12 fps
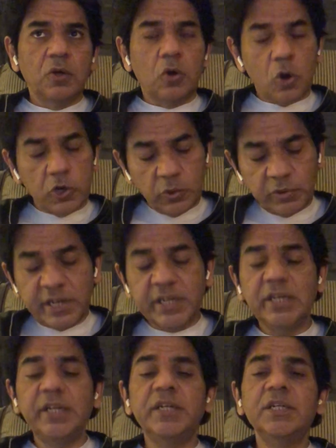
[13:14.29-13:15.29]

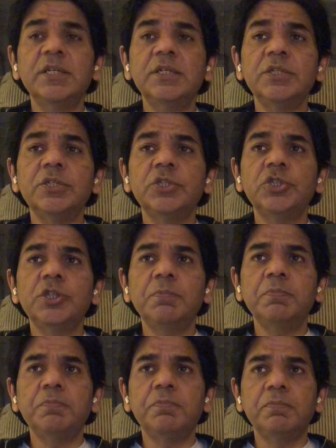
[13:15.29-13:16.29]
Autocratic leadership
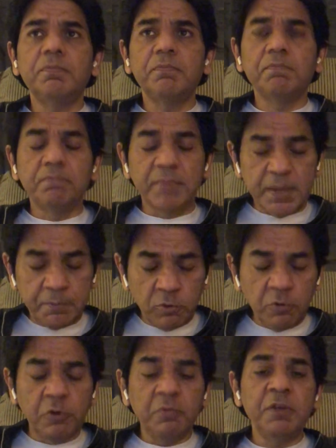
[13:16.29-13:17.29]
may
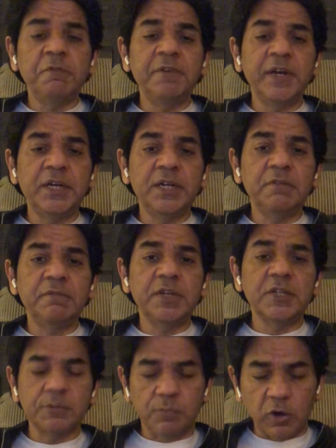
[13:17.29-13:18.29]
prove to be effective in
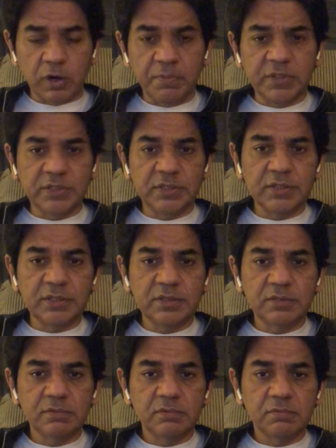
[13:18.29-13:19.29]
smaller businesses
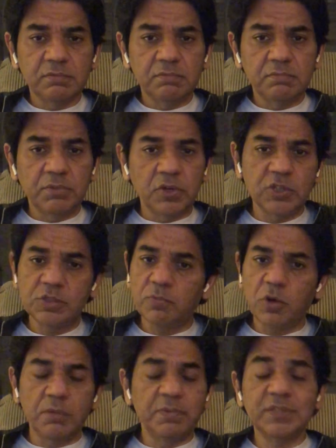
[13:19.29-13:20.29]
because
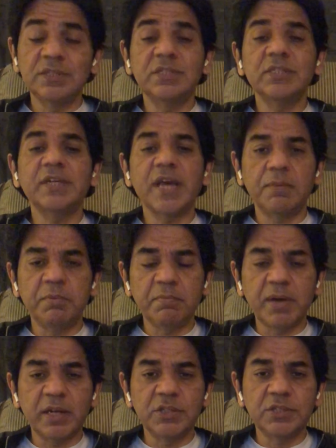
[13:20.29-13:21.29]
smaller businesses can be
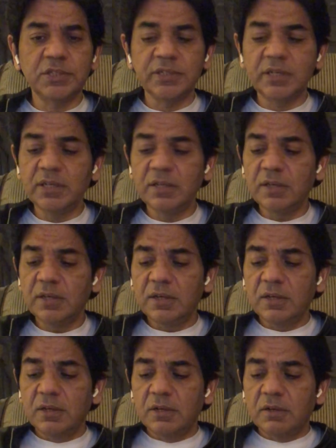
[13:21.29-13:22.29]
managed easily
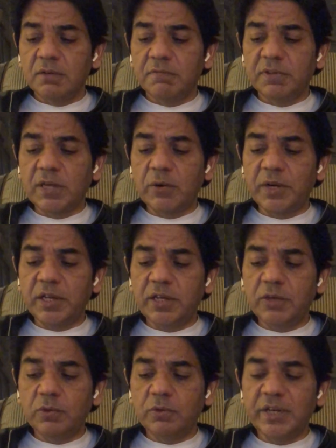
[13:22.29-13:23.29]
without
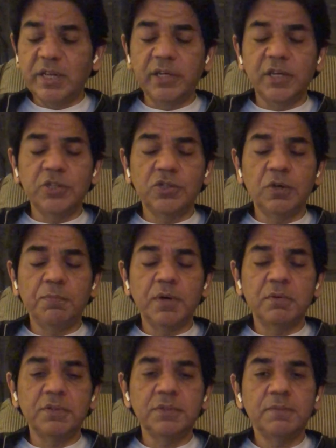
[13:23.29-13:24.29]
any, delegation of
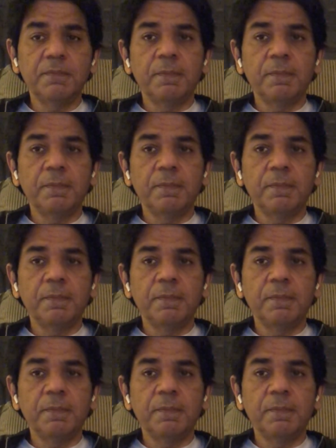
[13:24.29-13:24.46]
powers.